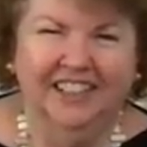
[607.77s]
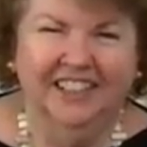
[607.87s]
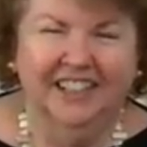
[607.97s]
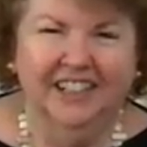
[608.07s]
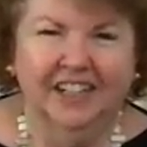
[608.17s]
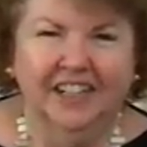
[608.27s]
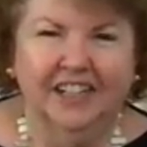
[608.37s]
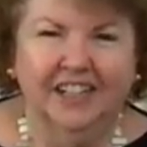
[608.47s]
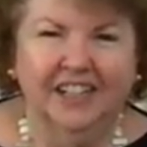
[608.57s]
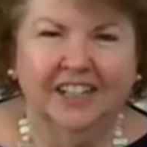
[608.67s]

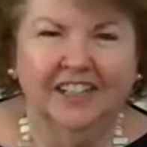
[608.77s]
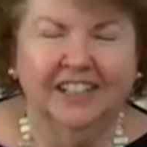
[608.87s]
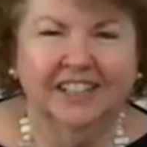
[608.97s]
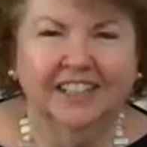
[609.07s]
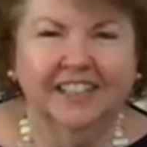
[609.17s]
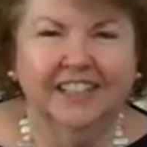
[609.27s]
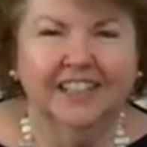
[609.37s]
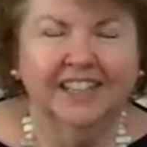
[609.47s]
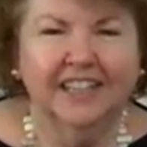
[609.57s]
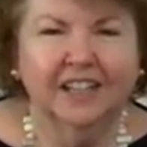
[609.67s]

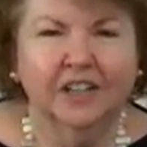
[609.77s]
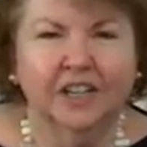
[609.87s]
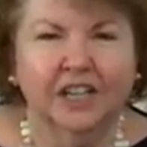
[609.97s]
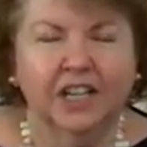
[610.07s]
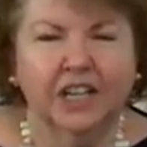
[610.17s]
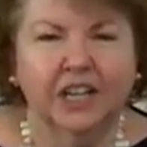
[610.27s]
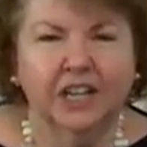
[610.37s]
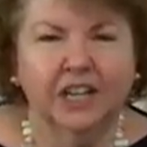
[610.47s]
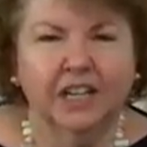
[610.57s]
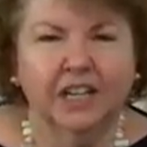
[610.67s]

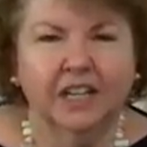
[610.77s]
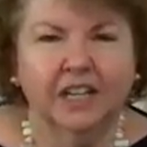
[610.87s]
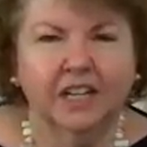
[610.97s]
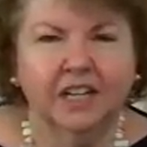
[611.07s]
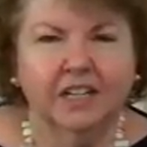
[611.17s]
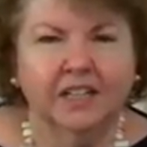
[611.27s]
No words are spoken by the person on screen.